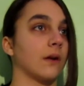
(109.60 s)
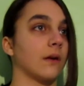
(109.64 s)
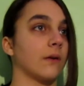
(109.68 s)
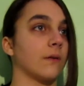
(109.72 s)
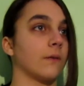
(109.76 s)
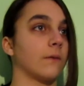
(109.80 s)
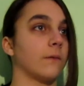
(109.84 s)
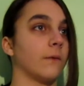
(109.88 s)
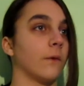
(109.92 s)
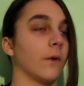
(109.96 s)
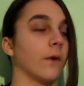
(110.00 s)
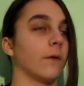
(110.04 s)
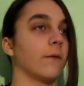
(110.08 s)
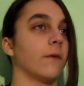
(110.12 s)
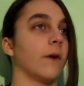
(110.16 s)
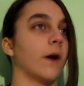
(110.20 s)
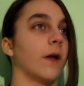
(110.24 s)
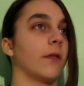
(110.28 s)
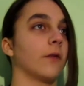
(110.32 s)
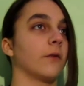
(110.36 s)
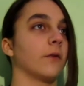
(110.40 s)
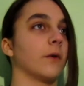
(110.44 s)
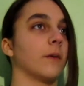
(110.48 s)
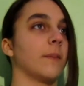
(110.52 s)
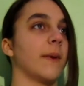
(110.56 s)

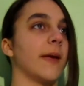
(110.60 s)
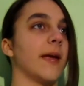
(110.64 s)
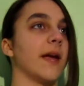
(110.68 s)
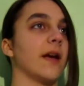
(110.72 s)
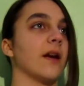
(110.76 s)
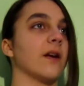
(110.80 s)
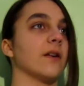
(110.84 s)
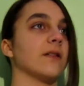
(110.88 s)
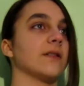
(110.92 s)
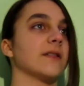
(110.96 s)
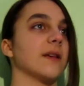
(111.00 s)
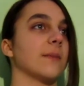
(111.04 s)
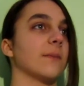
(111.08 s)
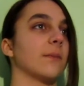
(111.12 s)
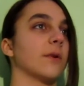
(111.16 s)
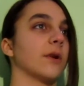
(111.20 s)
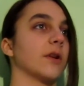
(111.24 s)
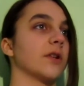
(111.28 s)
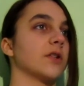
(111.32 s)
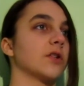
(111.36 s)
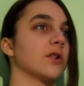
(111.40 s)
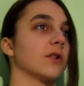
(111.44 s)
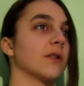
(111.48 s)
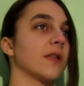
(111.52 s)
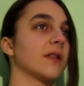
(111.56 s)
Forefather repairs. I'm
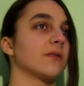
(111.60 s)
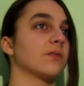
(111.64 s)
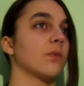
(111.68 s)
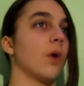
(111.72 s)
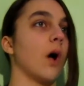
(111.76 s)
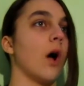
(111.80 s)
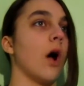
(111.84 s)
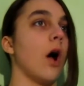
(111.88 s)
pretty sure that's what.